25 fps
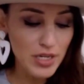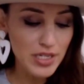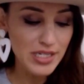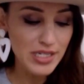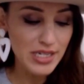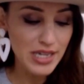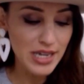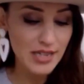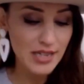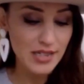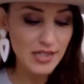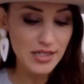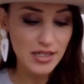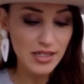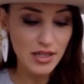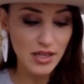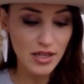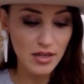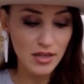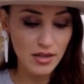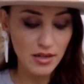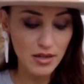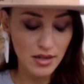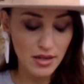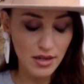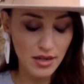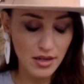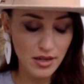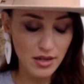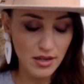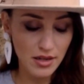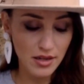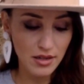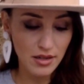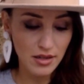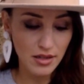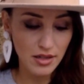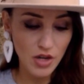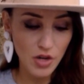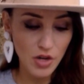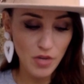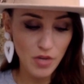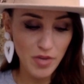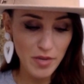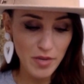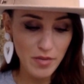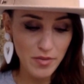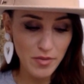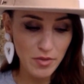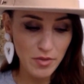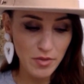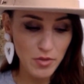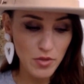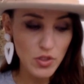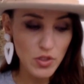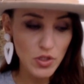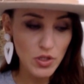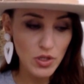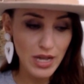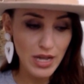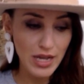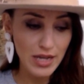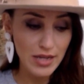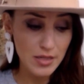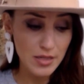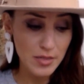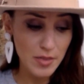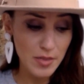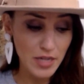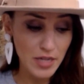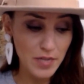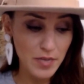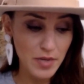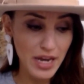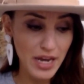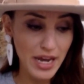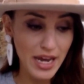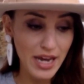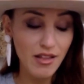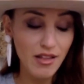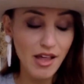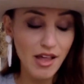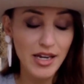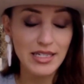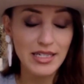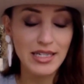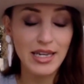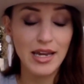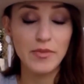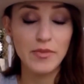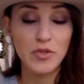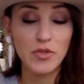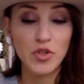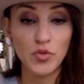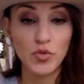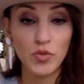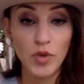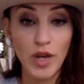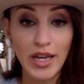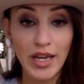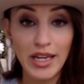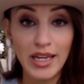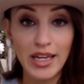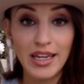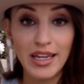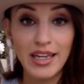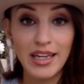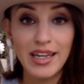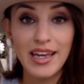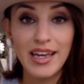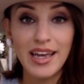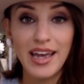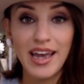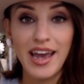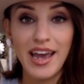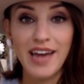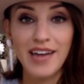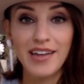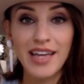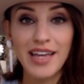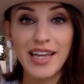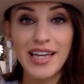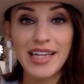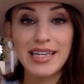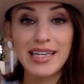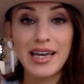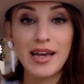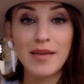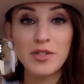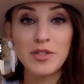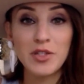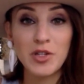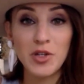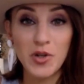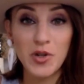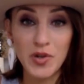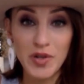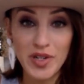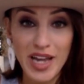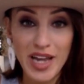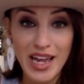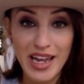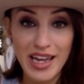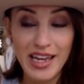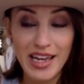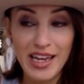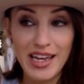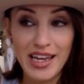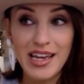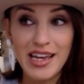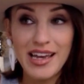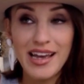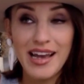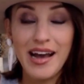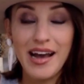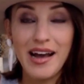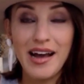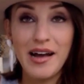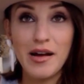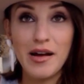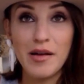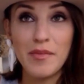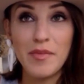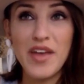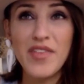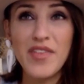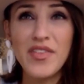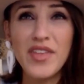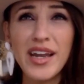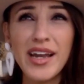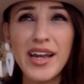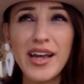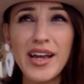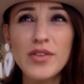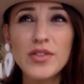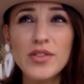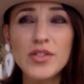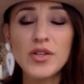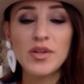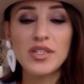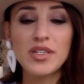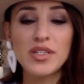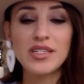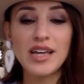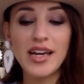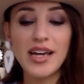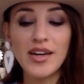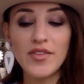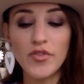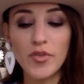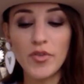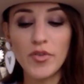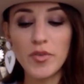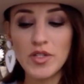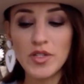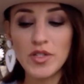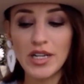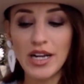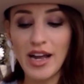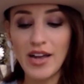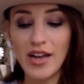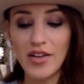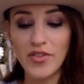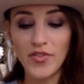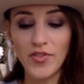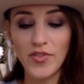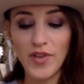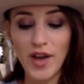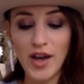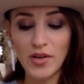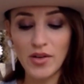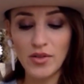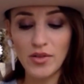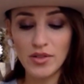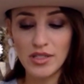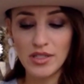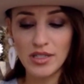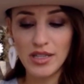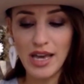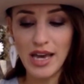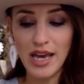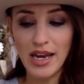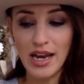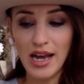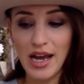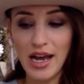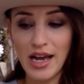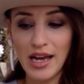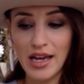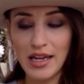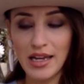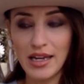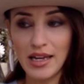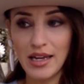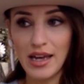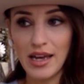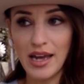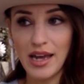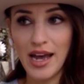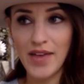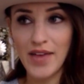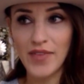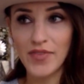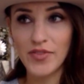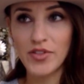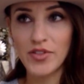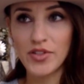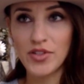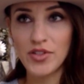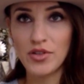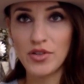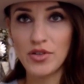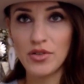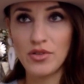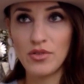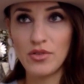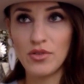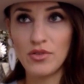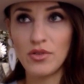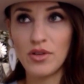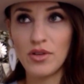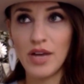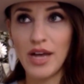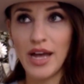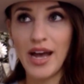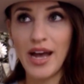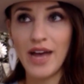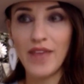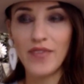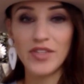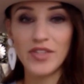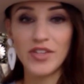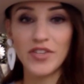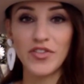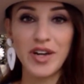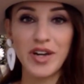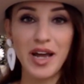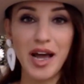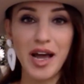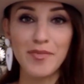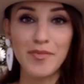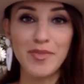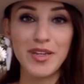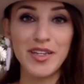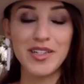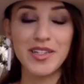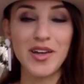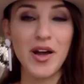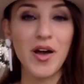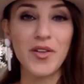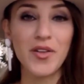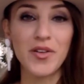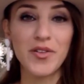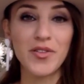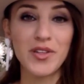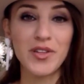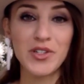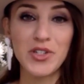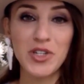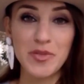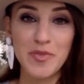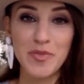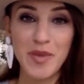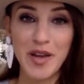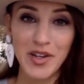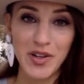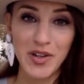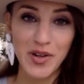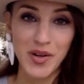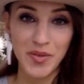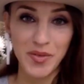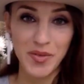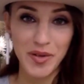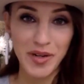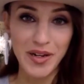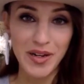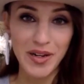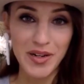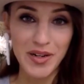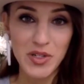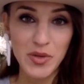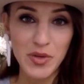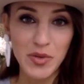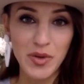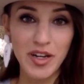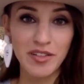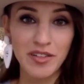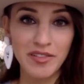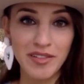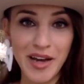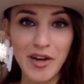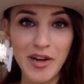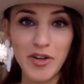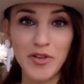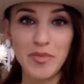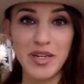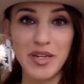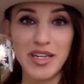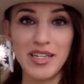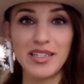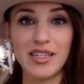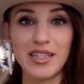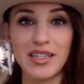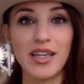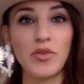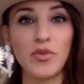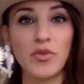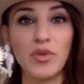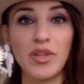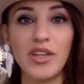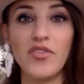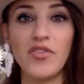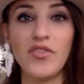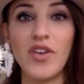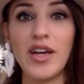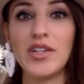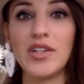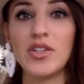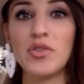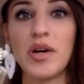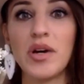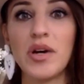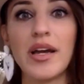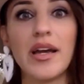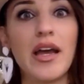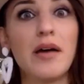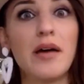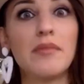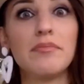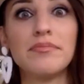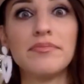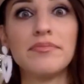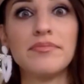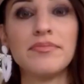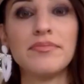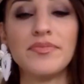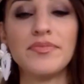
a standstill on, you know, the musical aspect, but I had a lot of time to write and a lot of time to create. And then I also, aside from music, I found that I have to have different hobbies other than just my career. So it allowed me to like really find who I am.